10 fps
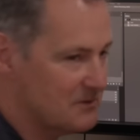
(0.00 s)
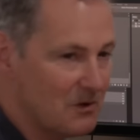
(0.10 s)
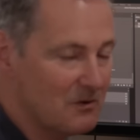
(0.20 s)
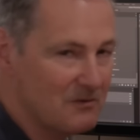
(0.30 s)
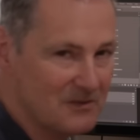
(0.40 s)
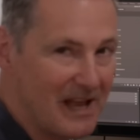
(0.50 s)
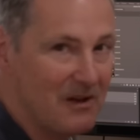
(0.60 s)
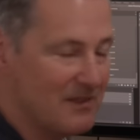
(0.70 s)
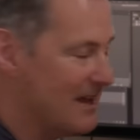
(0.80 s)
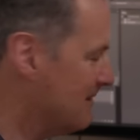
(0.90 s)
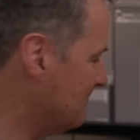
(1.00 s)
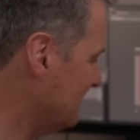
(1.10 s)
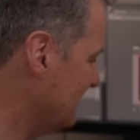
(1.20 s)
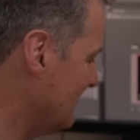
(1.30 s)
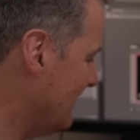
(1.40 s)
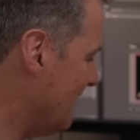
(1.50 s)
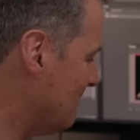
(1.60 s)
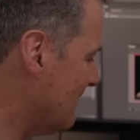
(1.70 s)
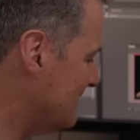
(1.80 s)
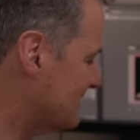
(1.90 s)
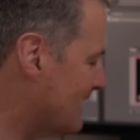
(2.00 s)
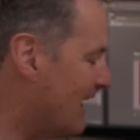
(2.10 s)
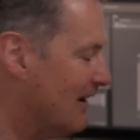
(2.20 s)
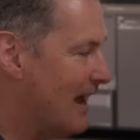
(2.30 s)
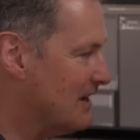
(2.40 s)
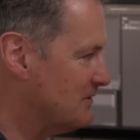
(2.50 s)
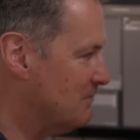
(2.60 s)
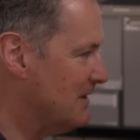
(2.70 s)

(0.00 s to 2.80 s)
photographers out there, and my style actually